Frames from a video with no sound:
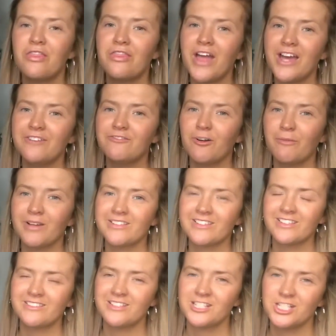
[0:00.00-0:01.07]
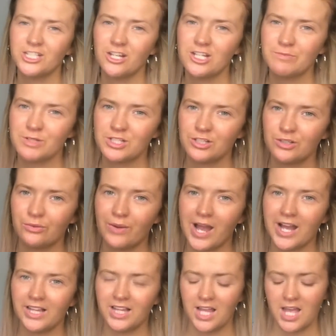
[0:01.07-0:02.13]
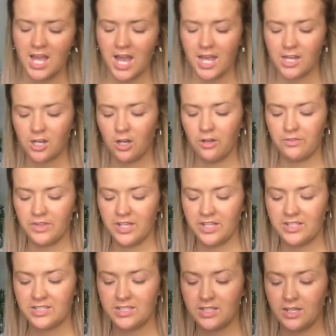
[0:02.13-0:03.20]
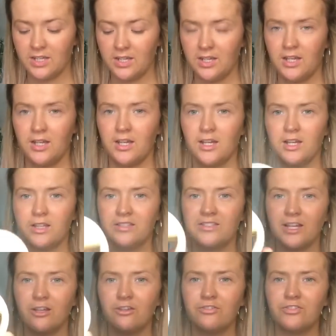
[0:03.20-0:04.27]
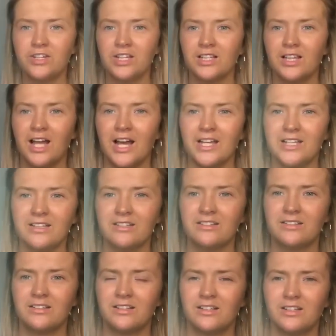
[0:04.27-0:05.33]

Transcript: Then from my sister, she knows me too well, I got this selfie light,